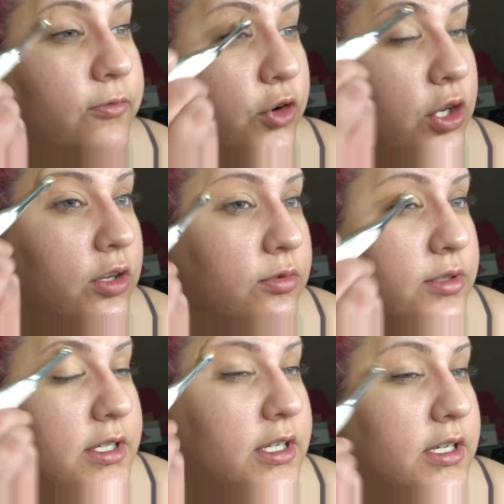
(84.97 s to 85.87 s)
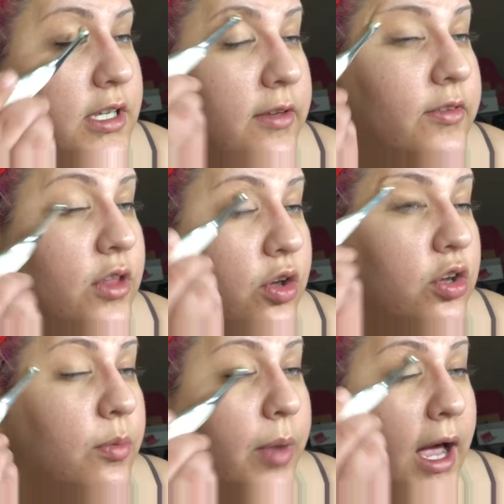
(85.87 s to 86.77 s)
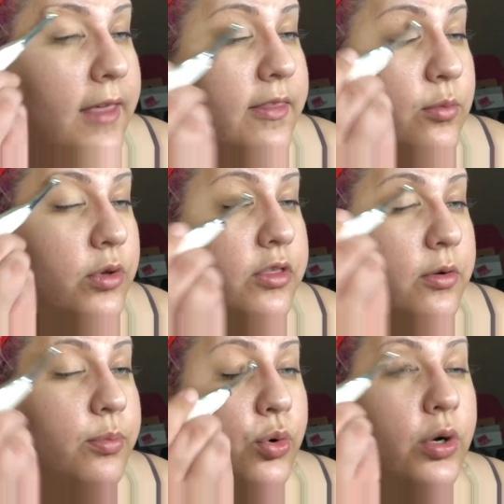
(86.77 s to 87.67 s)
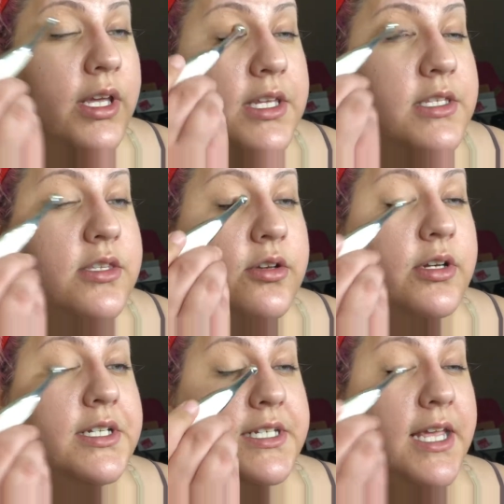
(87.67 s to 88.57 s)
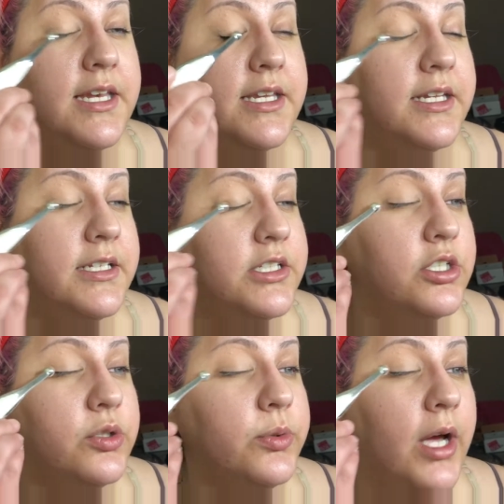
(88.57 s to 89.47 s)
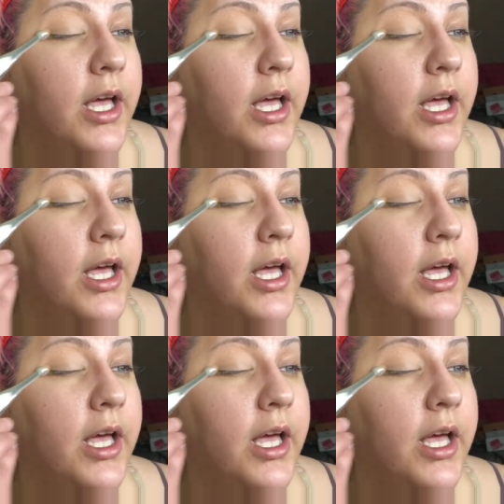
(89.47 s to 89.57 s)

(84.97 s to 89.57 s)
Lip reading: for you to, even though you're buying them with your points, they're intended to